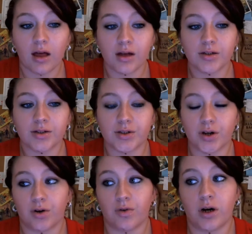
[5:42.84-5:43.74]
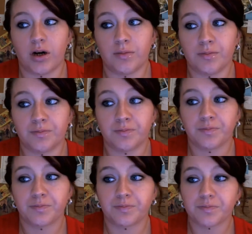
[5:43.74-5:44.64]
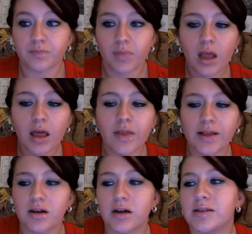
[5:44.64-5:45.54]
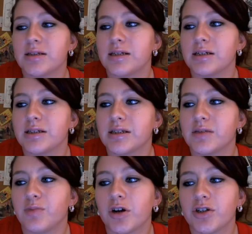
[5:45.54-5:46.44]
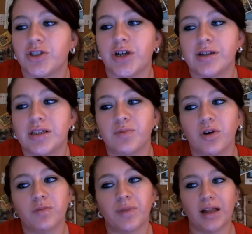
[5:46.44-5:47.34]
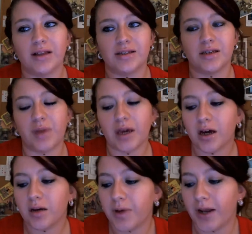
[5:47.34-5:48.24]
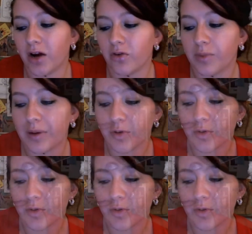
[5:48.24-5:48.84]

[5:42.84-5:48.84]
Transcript: So it says that it's Smart Shade Smart Balancing Makeup, and I remember when